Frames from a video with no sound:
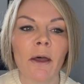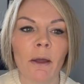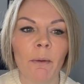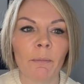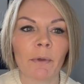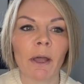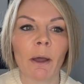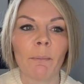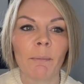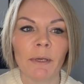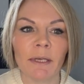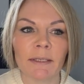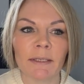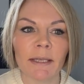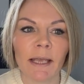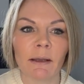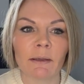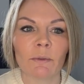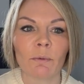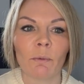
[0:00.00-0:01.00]
Companies
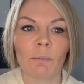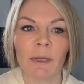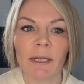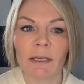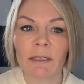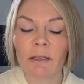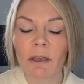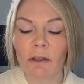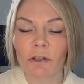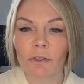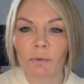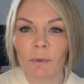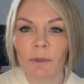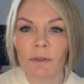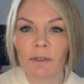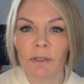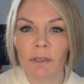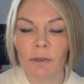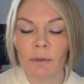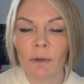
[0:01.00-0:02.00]
House will be in touch
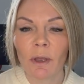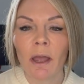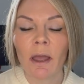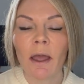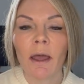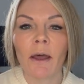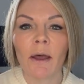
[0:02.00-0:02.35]
with you